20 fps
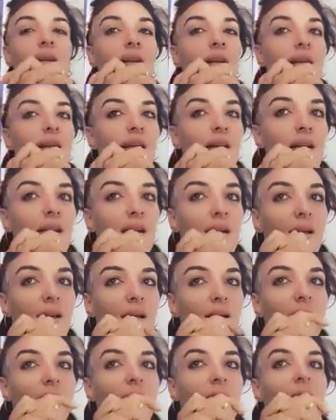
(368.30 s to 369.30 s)

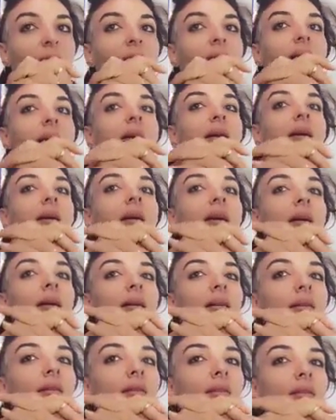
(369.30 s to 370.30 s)
something
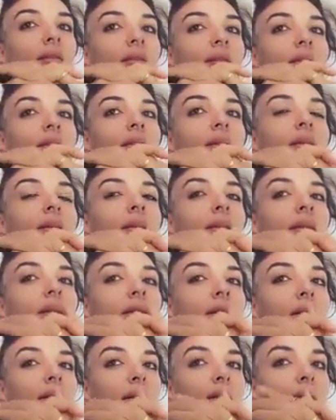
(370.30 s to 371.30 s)
Um,
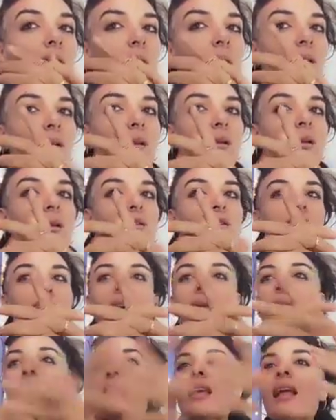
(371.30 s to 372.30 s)

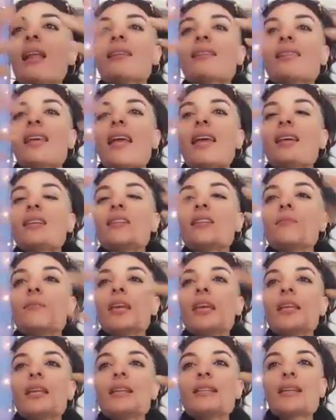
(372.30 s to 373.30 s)
tell, tell, say it to
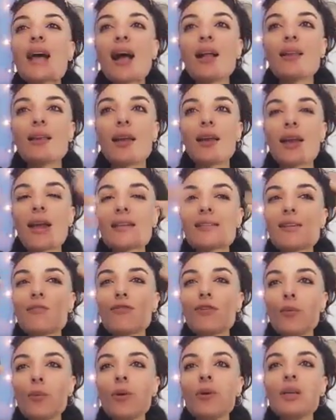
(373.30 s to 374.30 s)
me in Italian, as
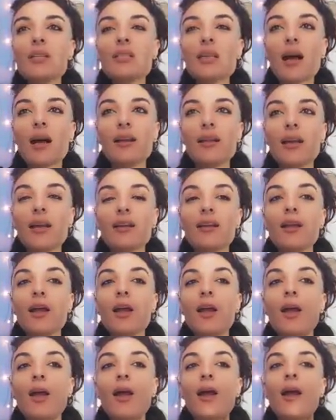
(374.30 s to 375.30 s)
if you were Italian.
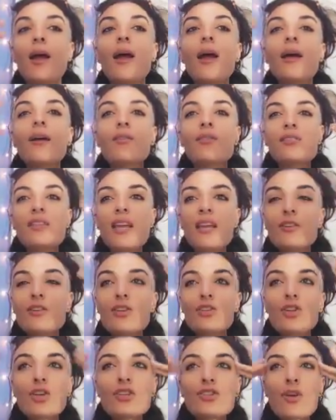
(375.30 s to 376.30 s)
Ah. Say,
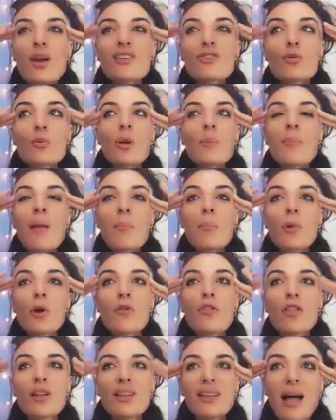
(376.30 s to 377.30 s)
don't try to remember
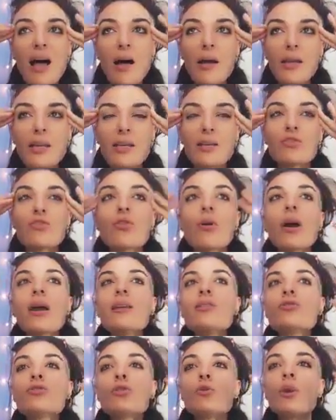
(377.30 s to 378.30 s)
the line.
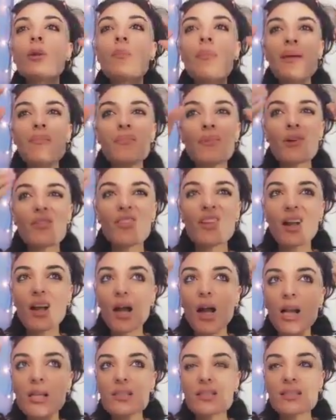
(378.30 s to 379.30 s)
Trying to remember the
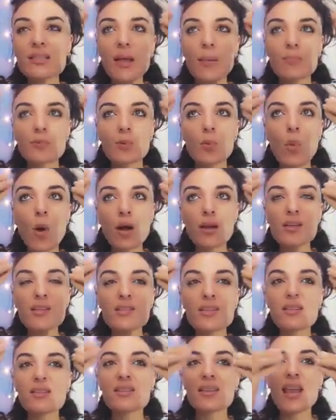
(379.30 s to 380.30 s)
concept. What
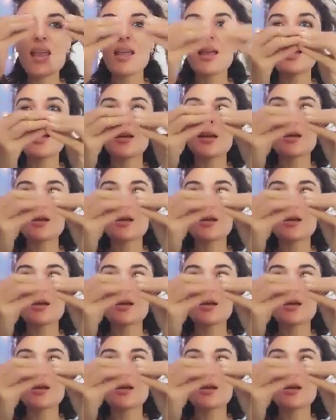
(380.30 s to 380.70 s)
is he saying?